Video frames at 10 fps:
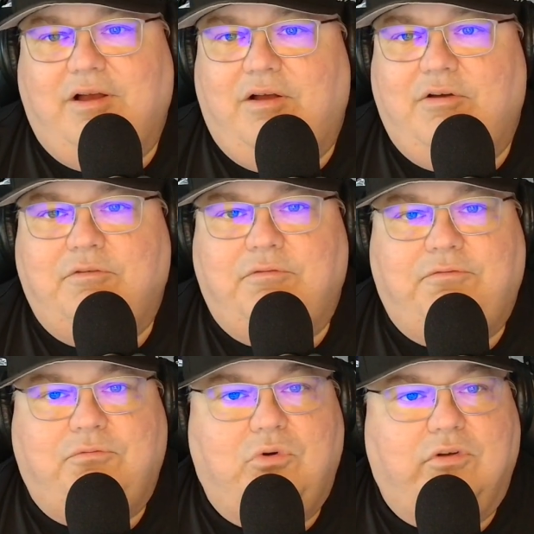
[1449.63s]
uh,
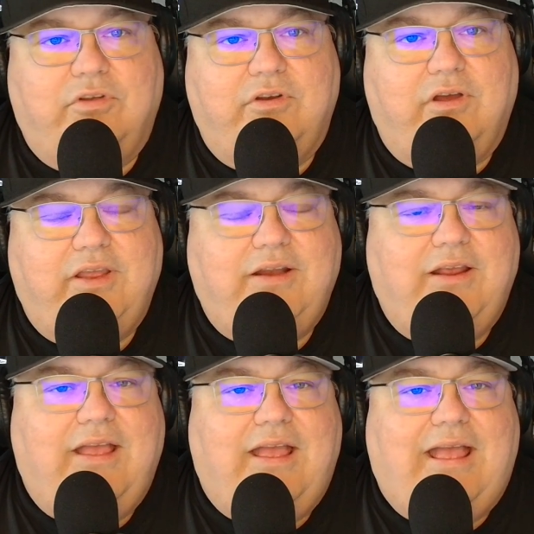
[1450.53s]
for tonight.
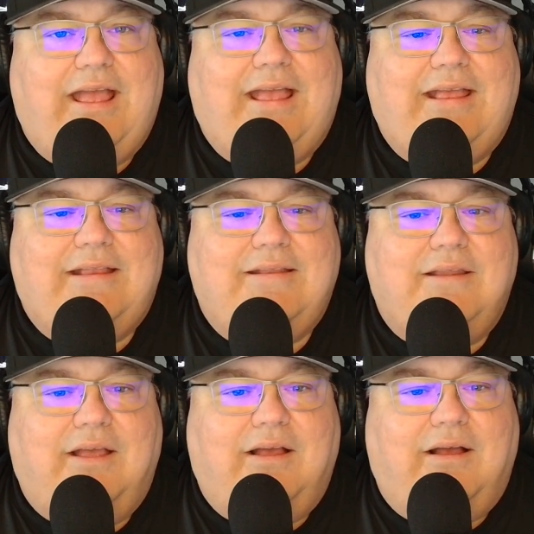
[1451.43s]

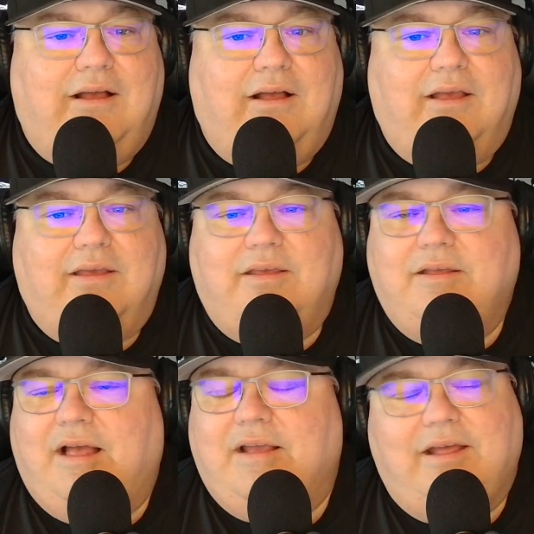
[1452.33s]
And I
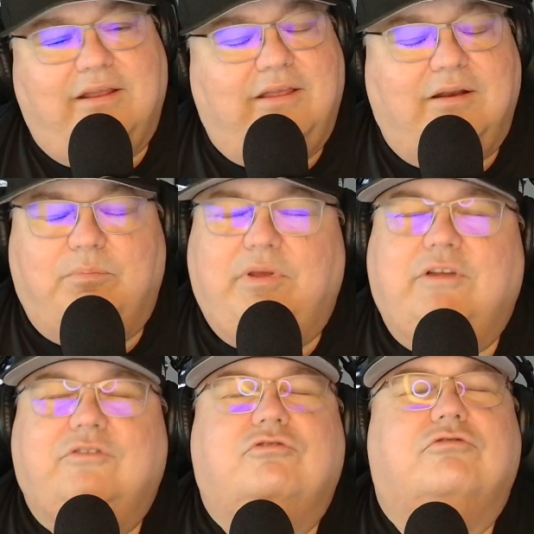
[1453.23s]
I got to get up
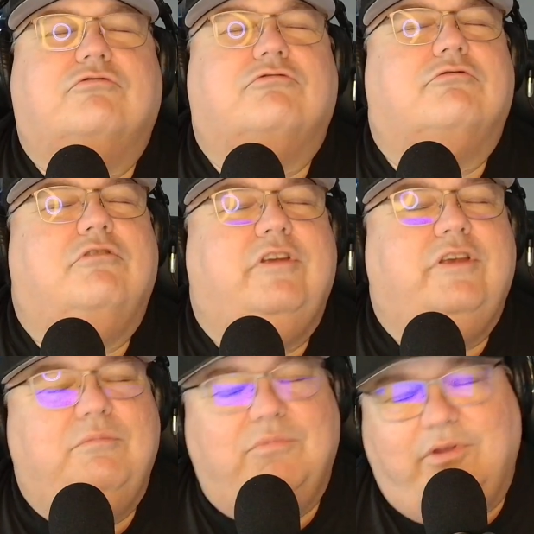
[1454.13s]

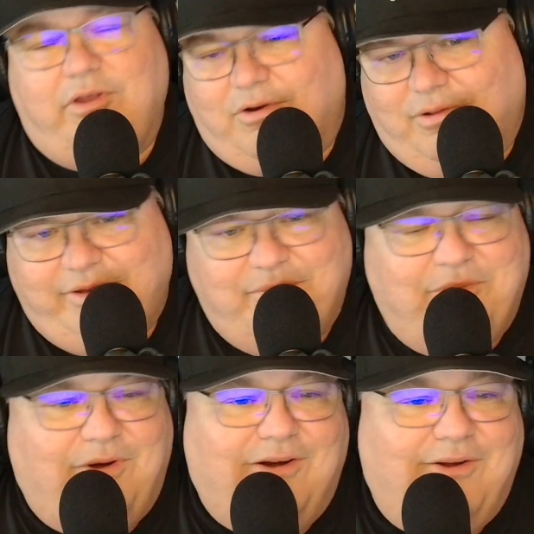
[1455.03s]
extremely early
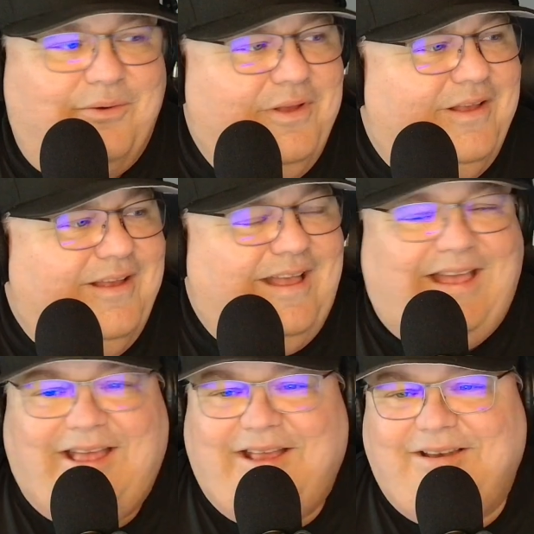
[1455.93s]
tomorrow
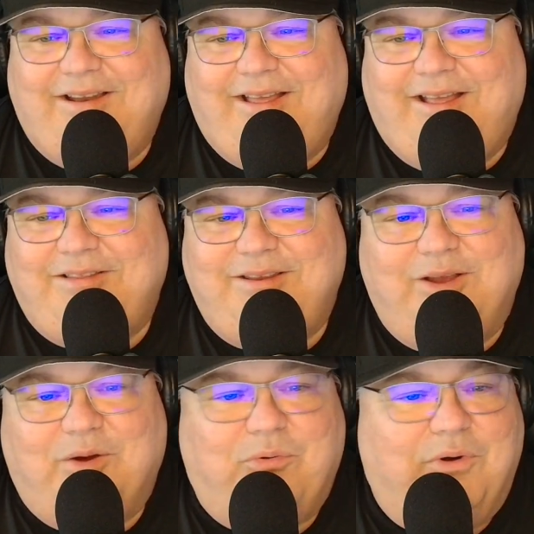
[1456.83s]
and head to
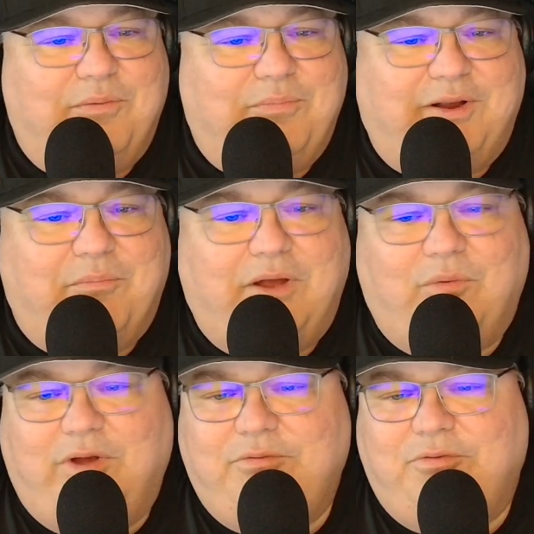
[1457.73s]
the airport and pick up my
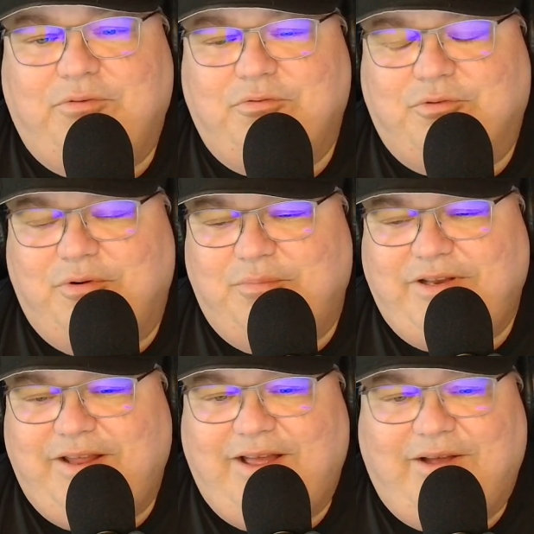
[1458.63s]
wife who's going to
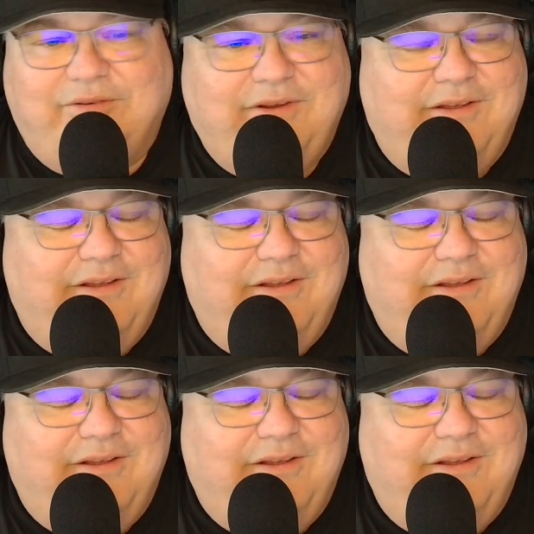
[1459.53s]
be down